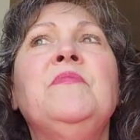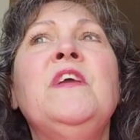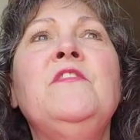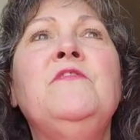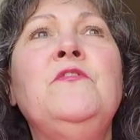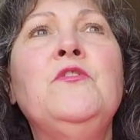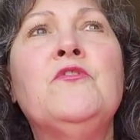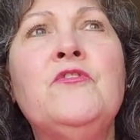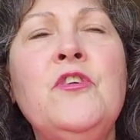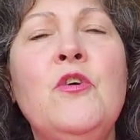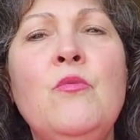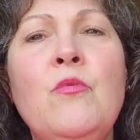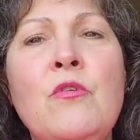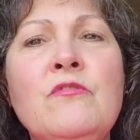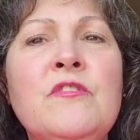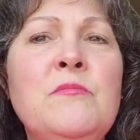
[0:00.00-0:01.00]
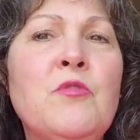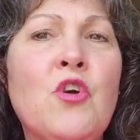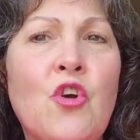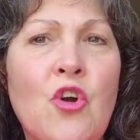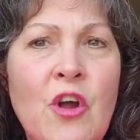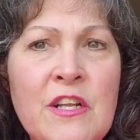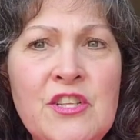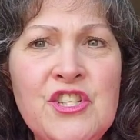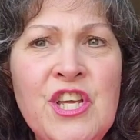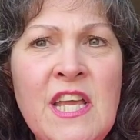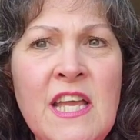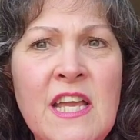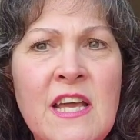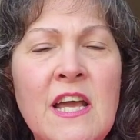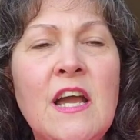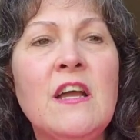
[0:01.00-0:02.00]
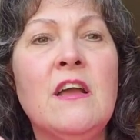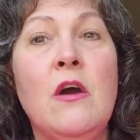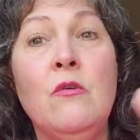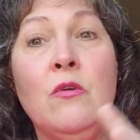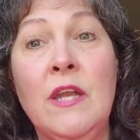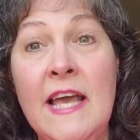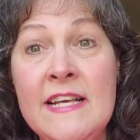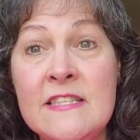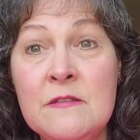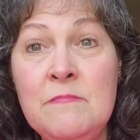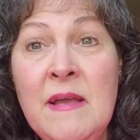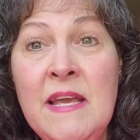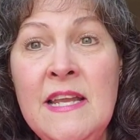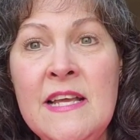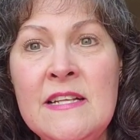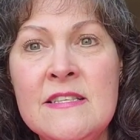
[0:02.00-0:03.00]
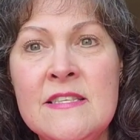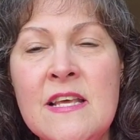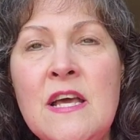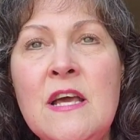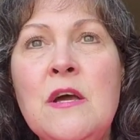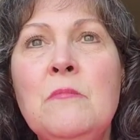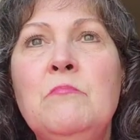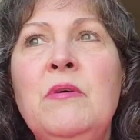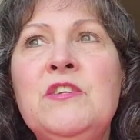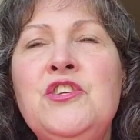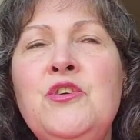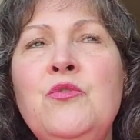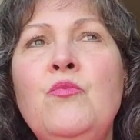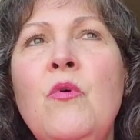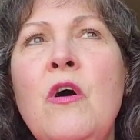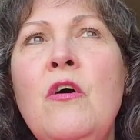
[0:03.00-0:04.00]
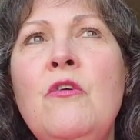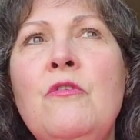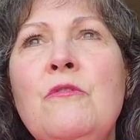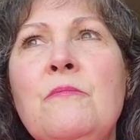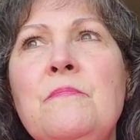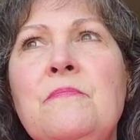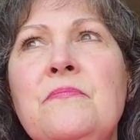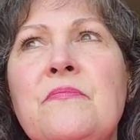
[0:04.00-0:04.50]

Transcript: If you still want them crunchy, go less minutes, but you want